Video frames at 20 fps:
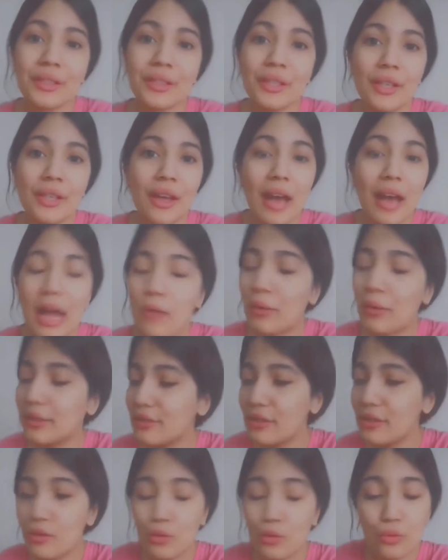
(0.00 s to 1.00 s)
I
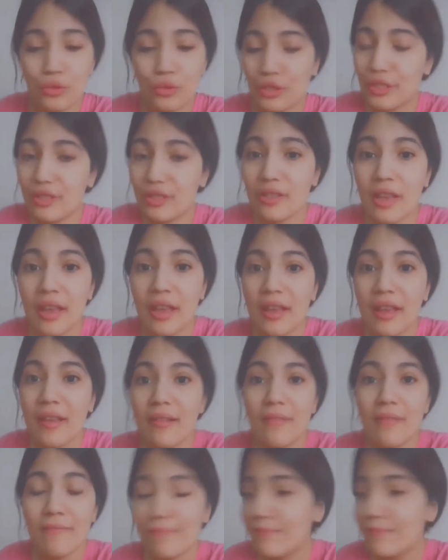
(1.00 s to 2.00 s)
wanted to
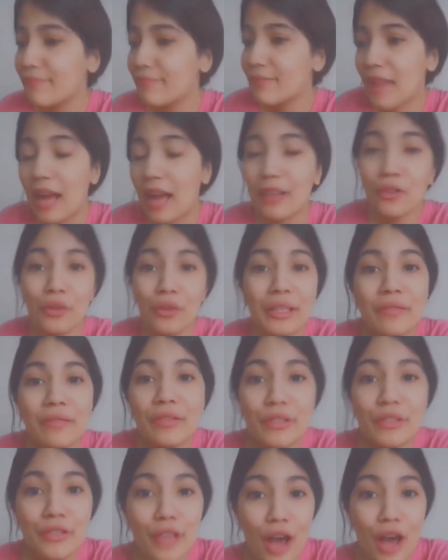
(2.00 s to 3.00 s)
I don't
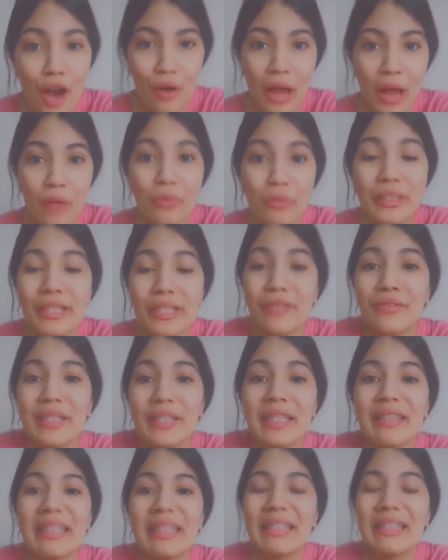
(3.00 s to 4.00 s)
even know, I was
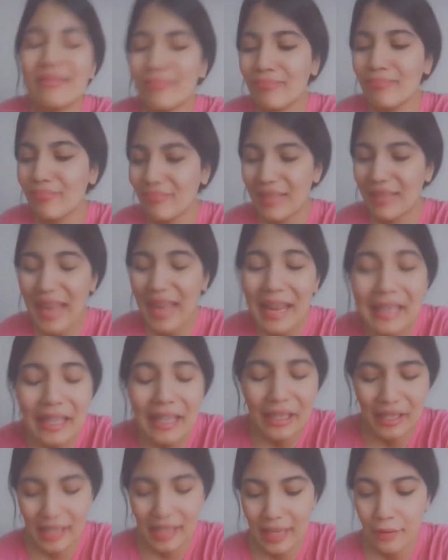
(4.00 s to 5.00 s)
feeling
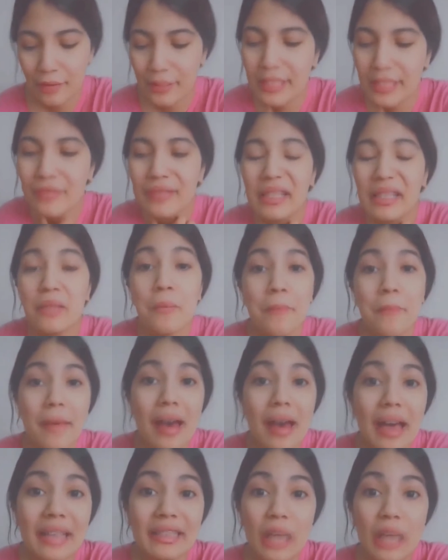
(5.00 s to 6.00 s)
angry, I was feeling
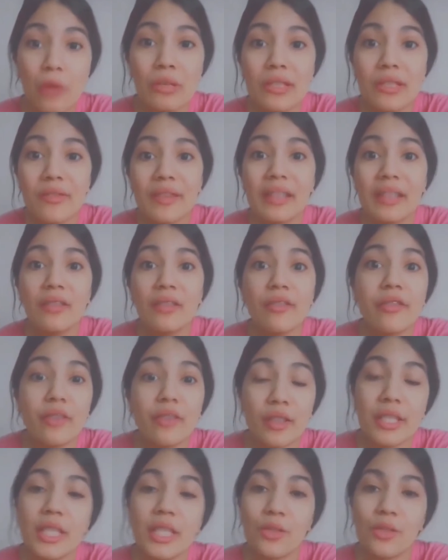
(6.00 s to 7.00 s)
mad, I was feeling
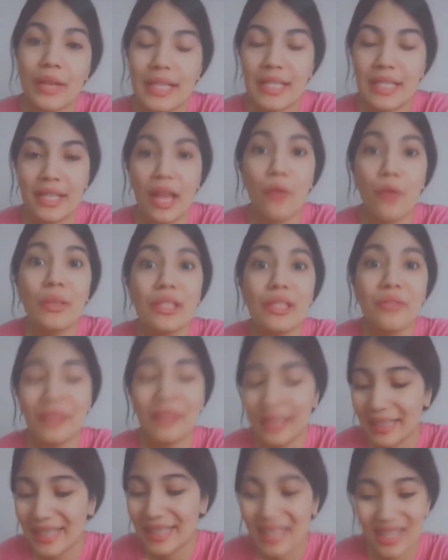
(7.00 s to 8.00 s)
frustrated, I was
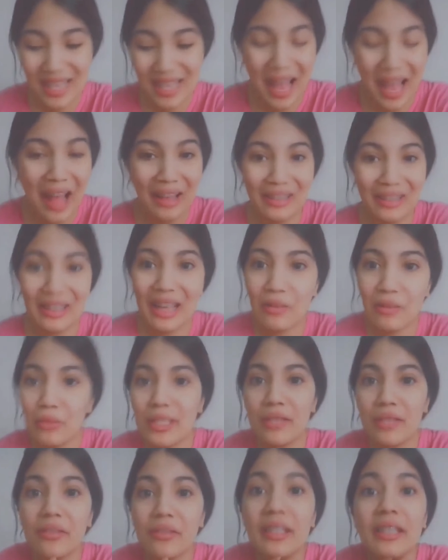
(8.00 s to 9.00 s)
feeling sad, I
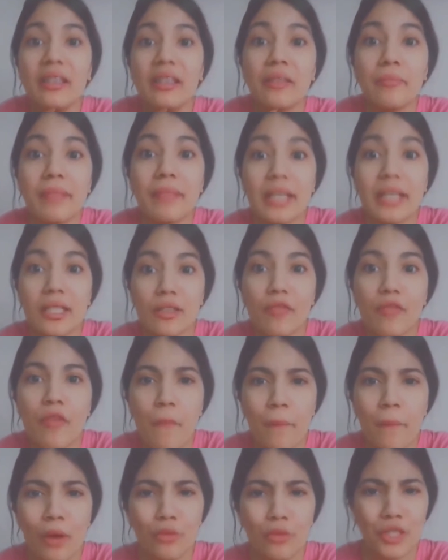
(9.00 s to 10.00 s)
was feeling a mix of
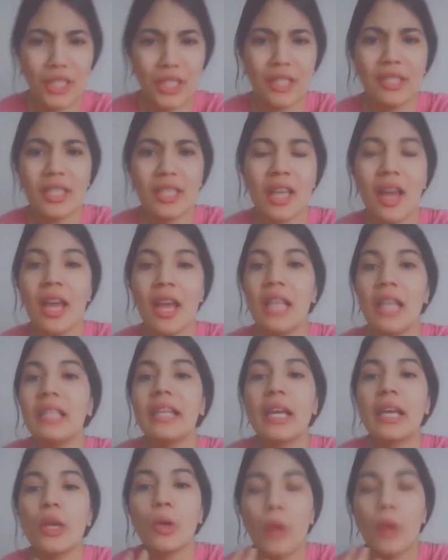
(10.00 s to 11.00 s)
emotions.
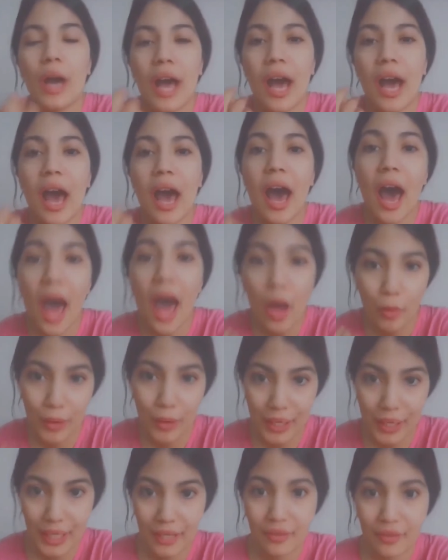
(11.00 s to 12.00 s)
Like, how
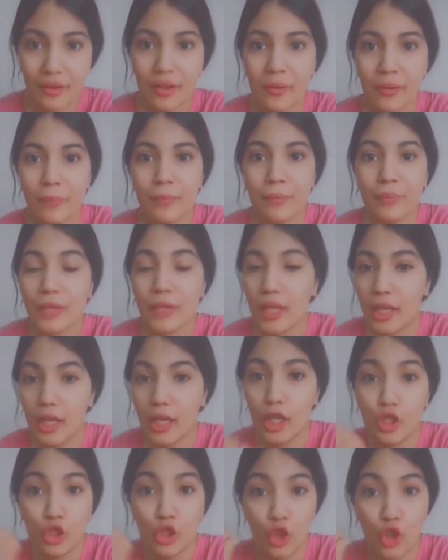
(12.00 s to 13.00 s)
can
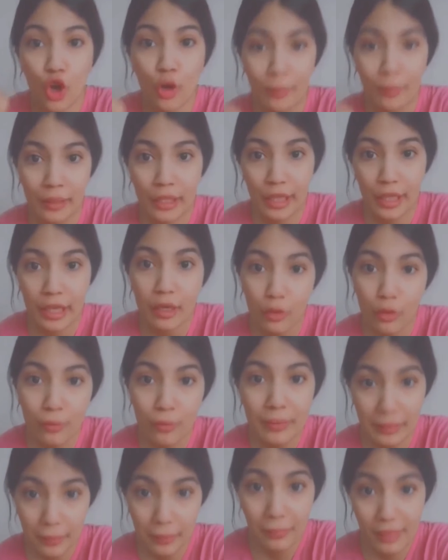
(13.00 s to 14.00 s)
a normal
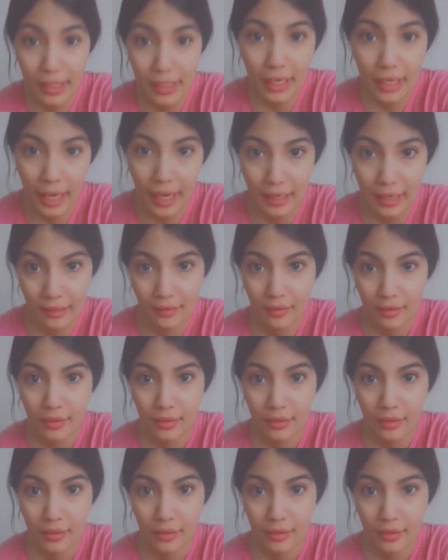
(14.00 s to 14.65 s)
human being